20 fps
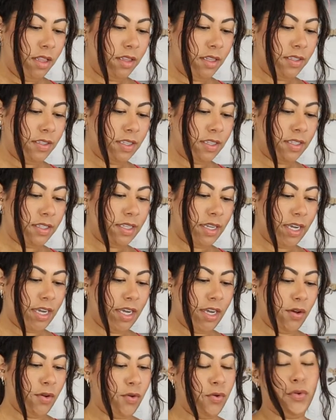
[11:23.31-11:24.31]
this is
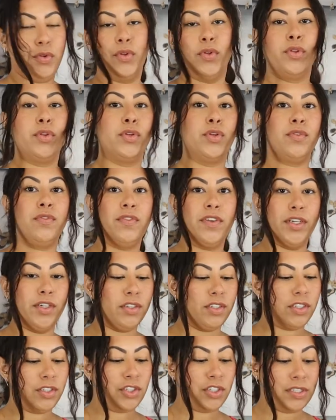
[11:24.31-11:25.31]
a whole new
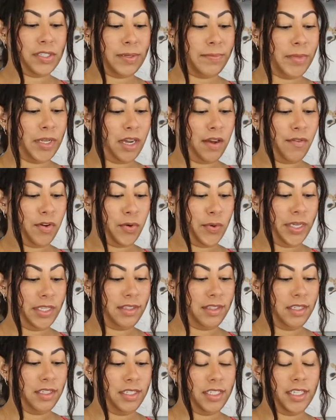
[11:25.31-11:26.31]
field, just something I've always
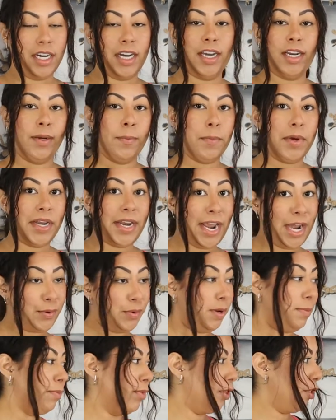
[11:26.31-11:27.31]
done, but now
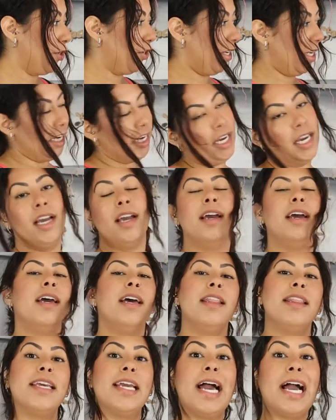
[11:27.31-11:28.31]
I'm learning
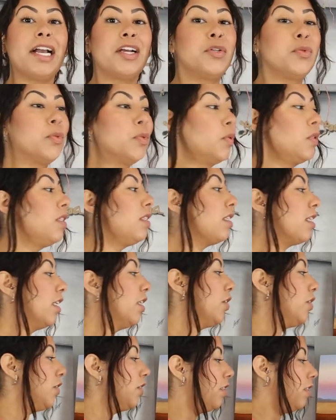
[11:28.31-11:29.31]
the actual
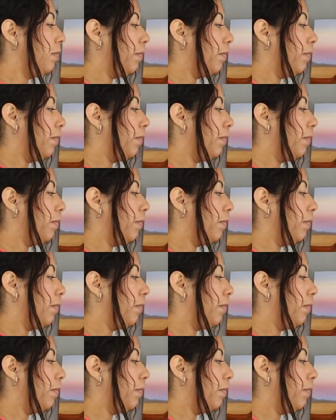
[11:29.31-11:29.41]
skills